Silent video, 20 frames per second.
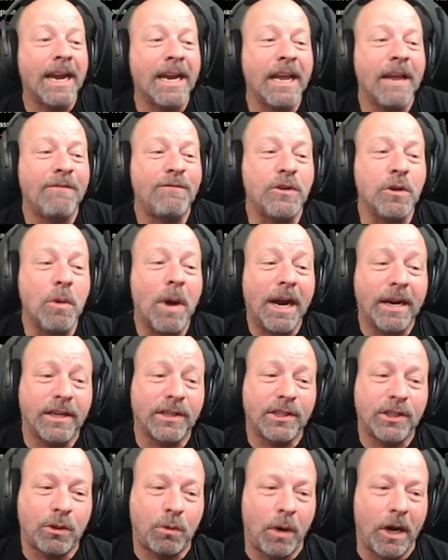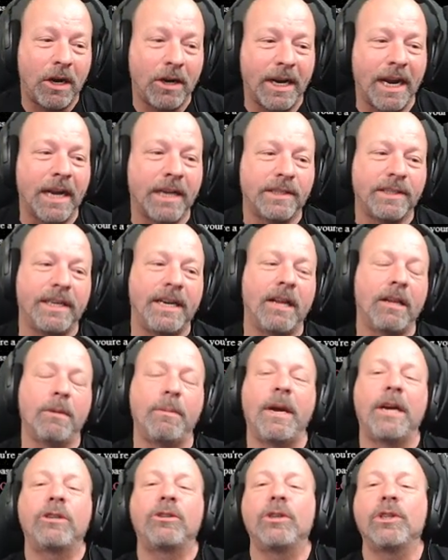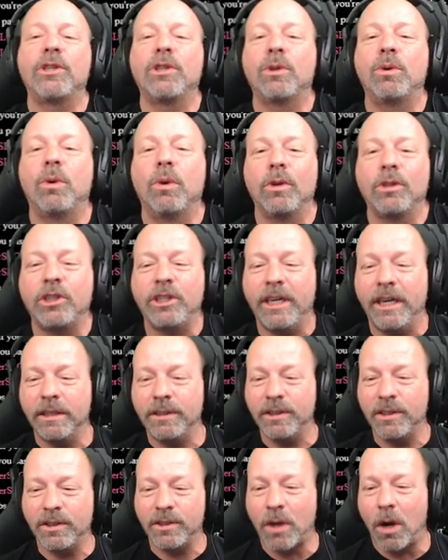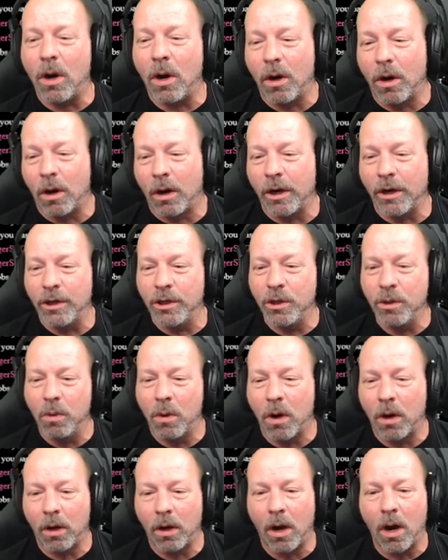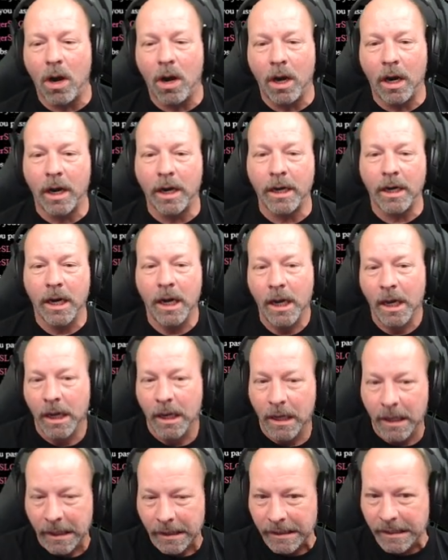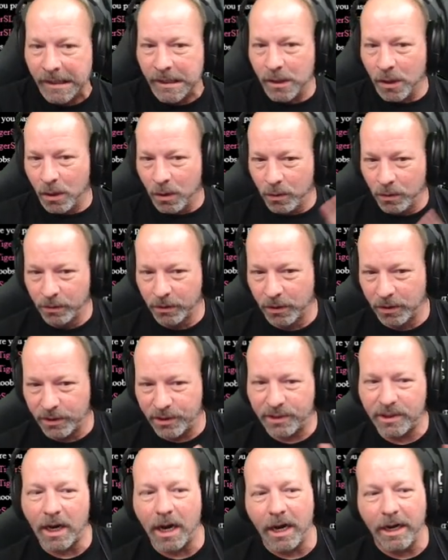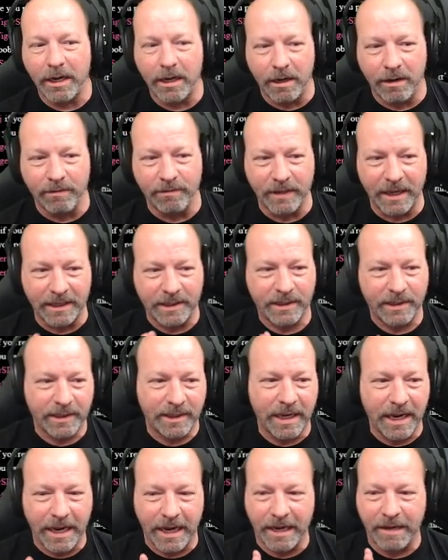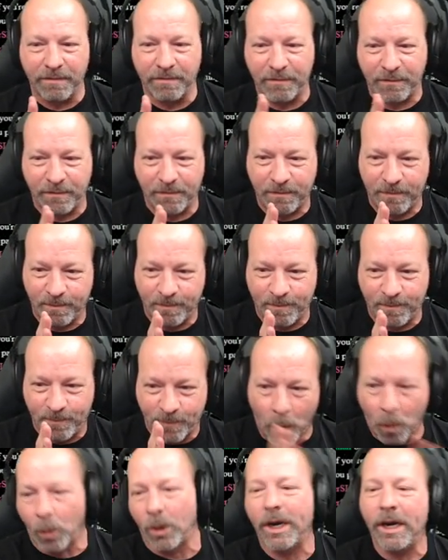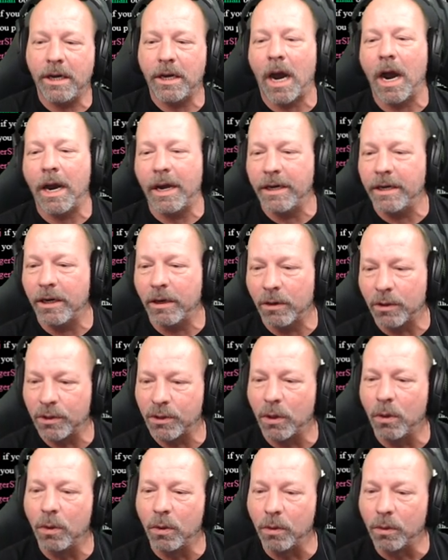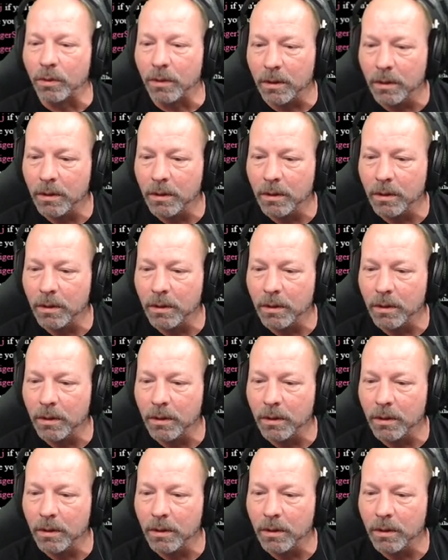If you had to square dance in elementary school, chances are you are on the older side of, let's say, forty nine years old.